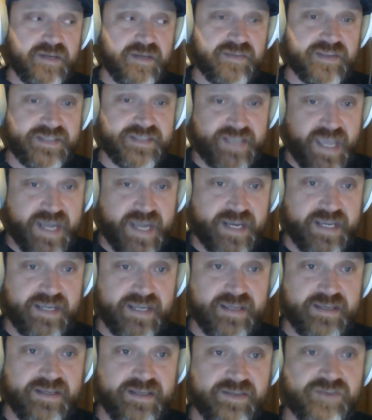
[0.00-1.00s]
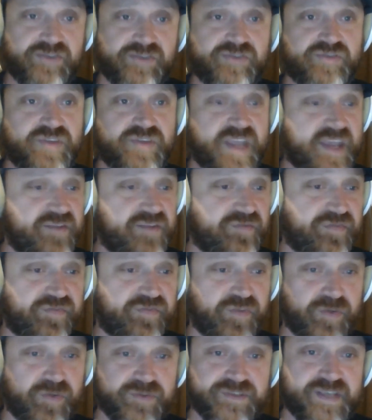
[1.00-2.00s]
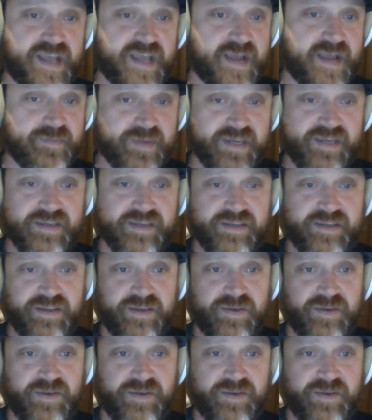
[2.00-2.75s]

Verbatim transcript: the signing in full zombie,